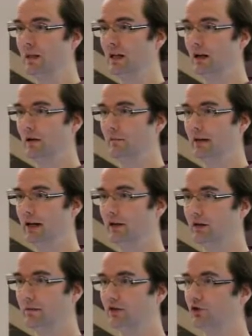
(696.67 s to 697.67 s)
and
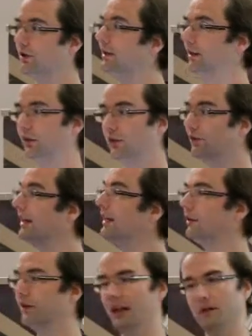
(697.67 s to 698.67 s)
they mentioned that this is a
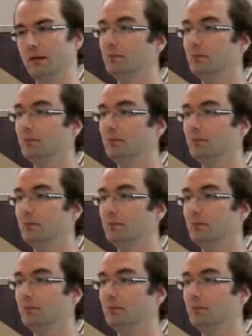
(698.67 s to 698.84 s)
regular thing.